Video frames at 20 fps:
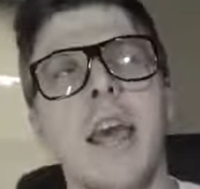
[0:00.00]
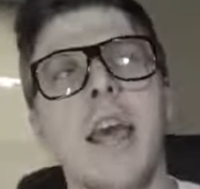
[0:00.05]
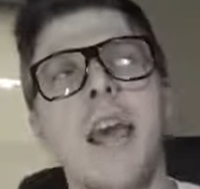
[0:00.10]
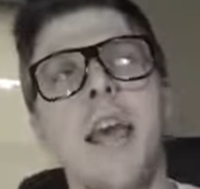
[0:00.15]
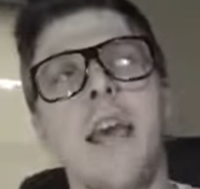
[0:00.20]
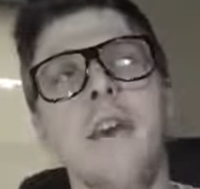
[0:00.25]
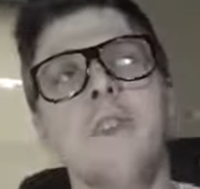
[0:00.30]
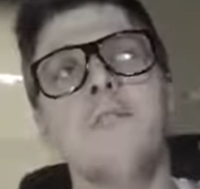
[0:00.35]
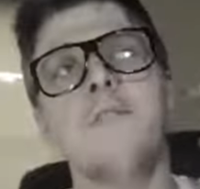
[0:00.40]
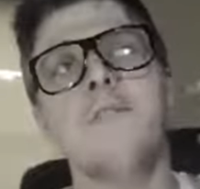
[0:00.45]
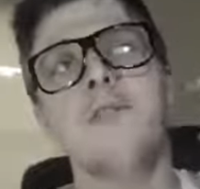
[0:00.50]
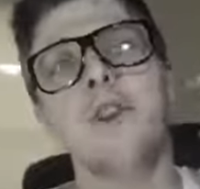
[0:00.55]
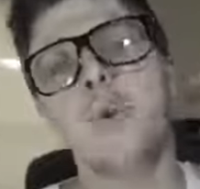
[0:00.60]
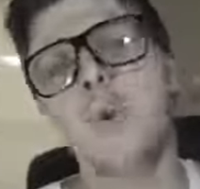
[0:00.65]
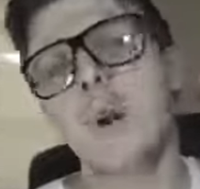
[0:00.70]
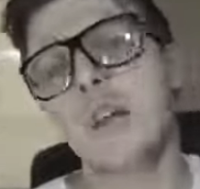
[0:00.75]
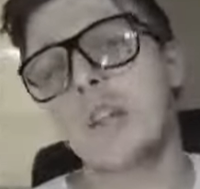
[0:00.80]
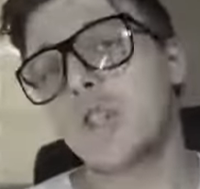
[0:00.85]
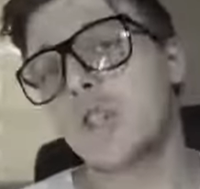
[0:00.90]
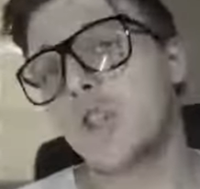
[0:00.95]
If
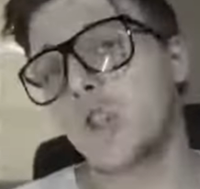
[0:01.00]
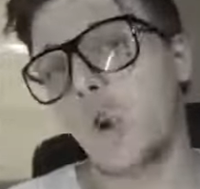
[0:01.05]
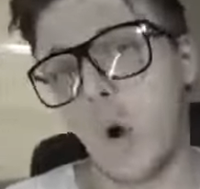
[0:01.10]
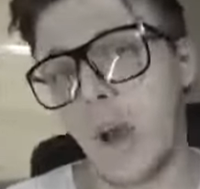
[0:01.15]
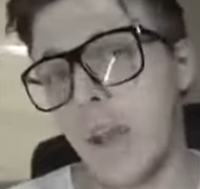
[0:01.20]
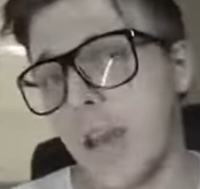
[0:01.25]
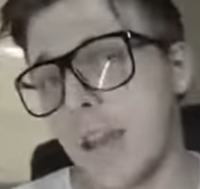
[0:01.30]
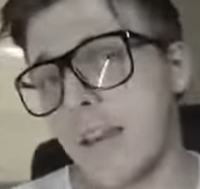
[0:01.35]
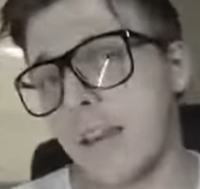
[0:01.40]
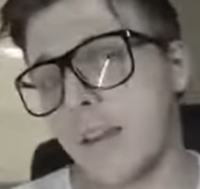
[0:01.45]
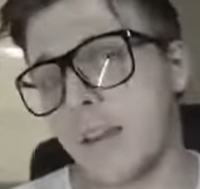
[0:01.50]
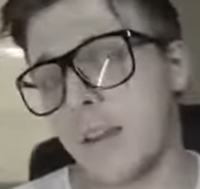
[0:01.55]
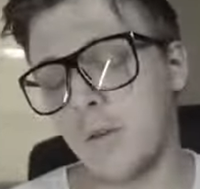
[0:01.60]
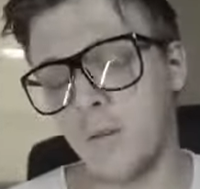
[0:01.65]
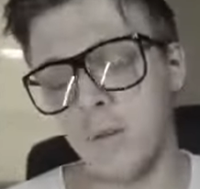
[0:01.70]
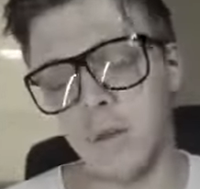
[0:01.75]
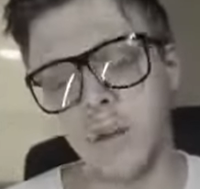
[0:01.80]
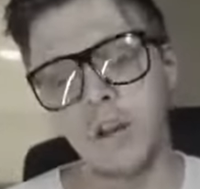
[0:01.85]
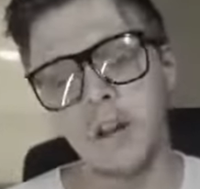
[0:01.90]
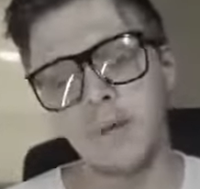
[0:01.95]
you enjoy it,
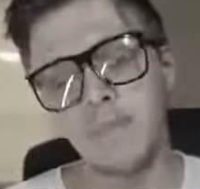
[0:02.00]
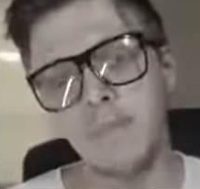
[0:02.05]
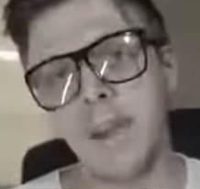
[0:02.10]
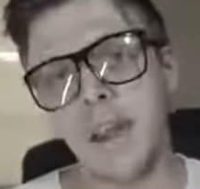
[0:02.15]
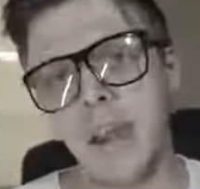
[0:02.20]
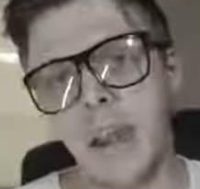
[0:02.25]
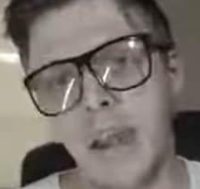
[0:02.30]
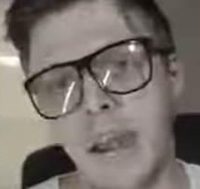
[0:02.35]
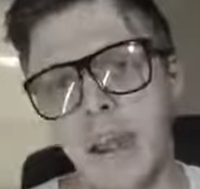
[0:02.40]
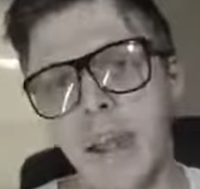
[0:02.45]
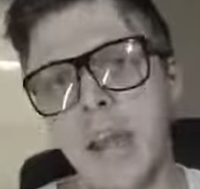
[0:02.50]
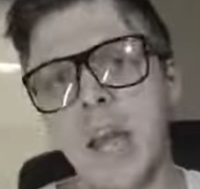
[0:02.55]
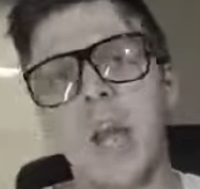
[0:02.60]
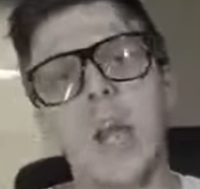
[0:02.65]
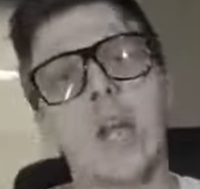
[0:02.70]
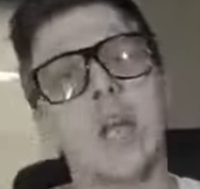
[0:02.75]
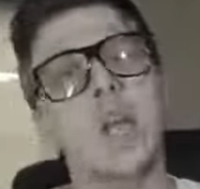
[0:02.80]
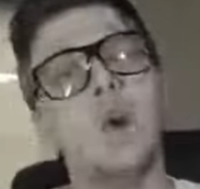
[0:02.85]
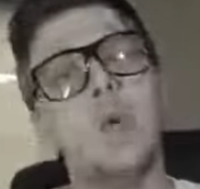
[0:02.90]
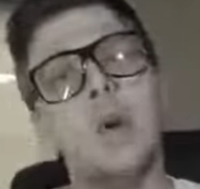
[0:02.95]
when you're me,
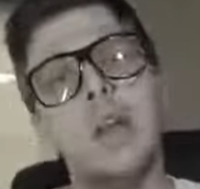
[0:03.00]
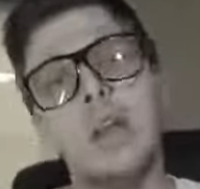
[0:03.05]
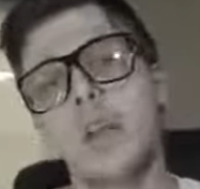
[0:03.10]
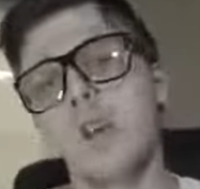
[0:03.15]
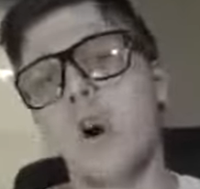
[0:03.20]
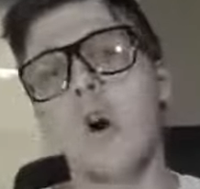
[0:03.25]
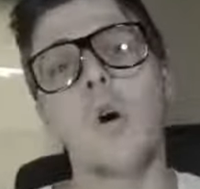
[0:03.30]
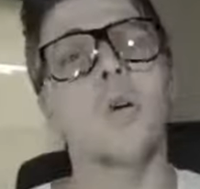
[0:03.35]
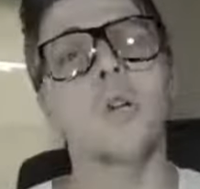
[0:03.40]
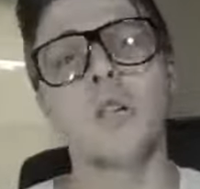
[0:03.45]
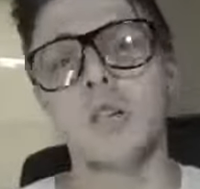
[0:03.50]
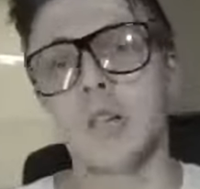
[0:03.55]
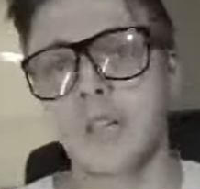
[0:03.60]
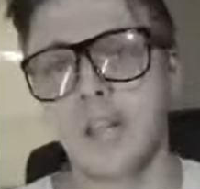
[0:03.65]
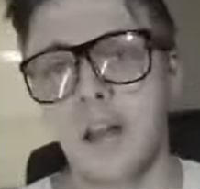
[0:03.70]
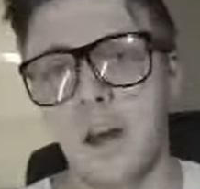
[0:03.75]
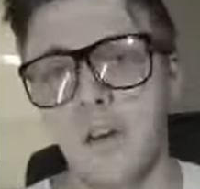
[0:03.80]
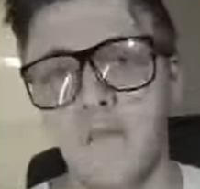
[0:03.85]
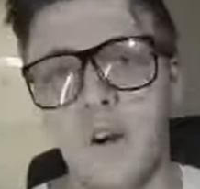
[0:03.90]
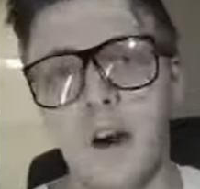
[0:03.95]
you indulge
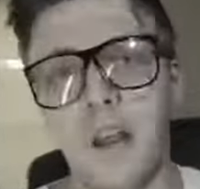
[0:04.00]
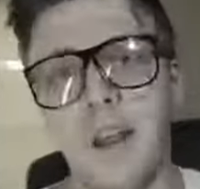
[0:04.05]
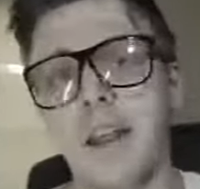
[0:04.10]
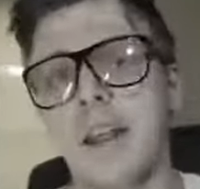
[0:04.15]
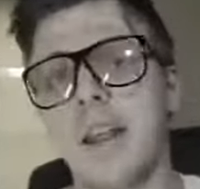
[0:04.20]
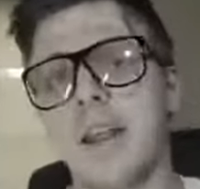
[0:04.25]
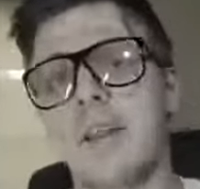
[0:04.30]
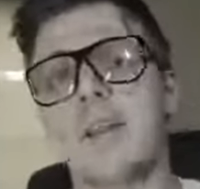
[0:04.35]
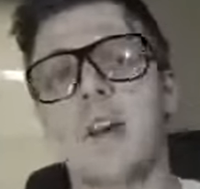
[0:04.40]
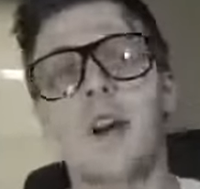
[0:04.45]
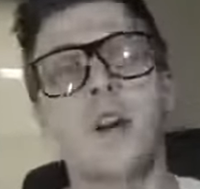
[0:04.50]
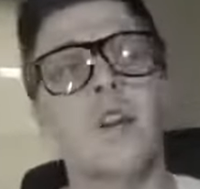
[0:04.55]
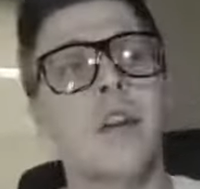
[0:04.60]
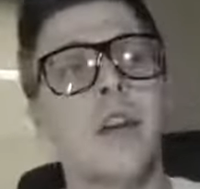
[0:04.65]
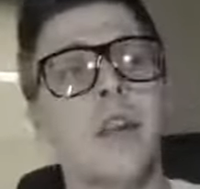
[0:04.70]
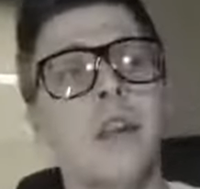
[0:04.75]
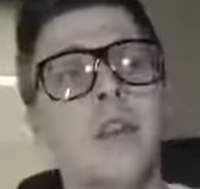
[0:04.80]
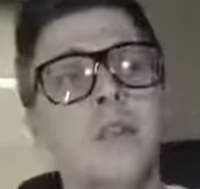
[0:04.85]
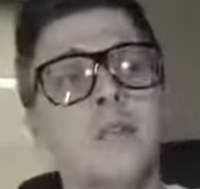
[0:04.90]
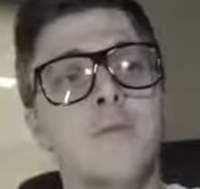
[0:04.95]
yourself on it until
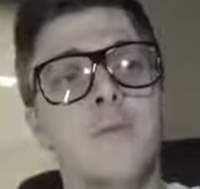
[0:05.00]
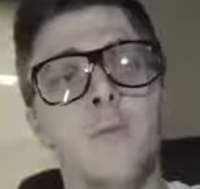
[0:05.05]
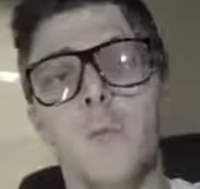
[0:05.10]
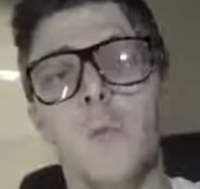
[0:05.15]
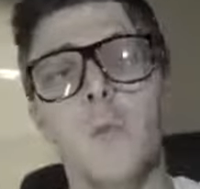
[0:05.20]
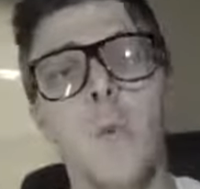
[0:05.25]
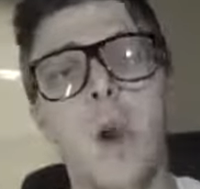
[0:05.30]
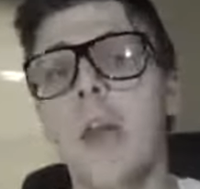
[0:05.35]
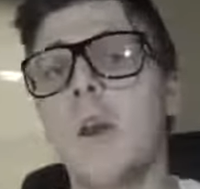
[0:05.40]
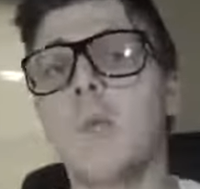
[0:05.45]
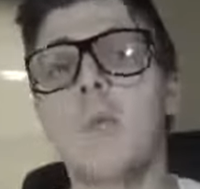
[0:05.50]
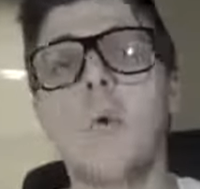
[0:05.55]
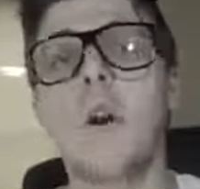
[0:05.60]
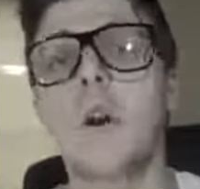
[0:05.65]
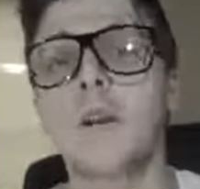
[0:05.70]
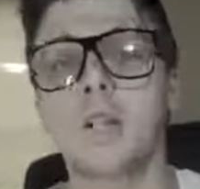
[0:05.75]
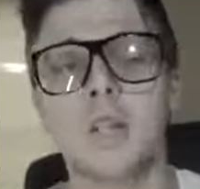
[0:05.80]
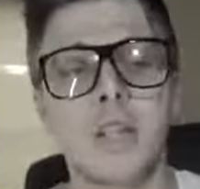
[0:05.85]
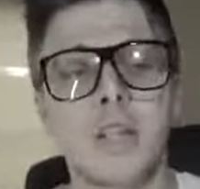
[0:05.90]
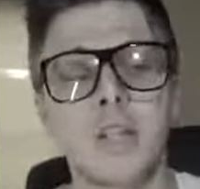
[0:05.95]
it is way
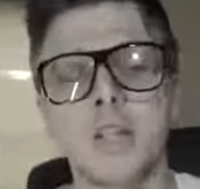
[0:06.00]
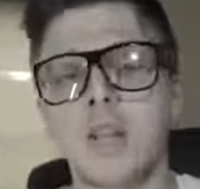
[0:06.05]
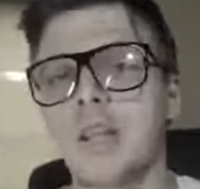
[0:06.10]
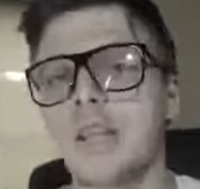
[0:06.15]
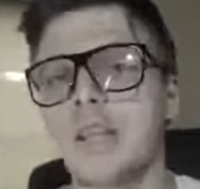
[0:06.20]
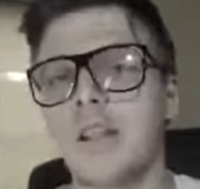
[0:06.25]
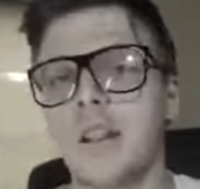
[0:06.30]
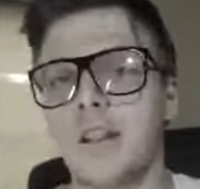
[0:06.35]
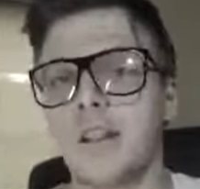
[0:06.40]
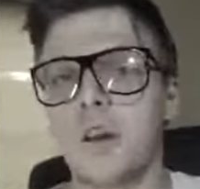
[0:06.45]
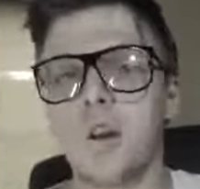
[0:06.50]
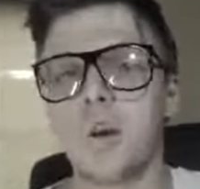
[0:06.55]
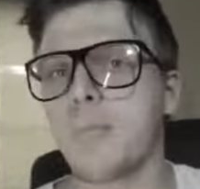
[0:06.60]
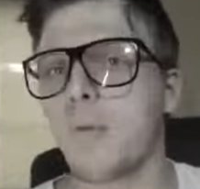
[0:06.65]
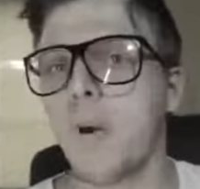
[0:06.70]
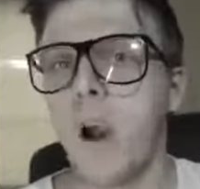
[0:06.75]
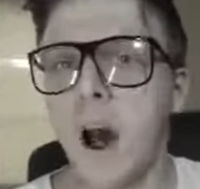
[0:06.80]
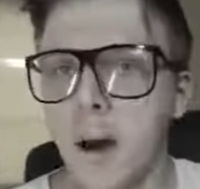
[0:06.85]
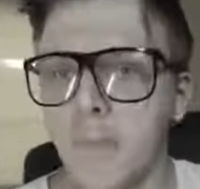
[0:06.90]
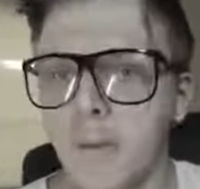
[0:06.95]
worse than just a little
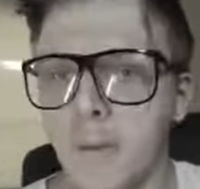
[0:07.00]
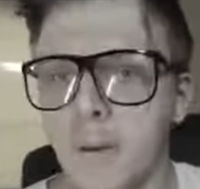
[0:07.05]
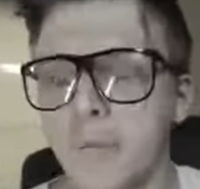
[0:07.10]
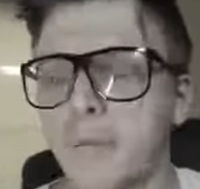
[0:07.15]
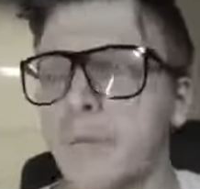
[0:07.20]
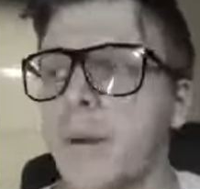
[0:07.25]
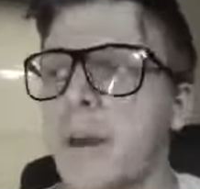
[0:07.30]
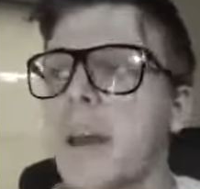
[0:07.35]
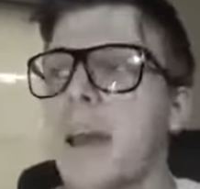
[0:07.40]
problem.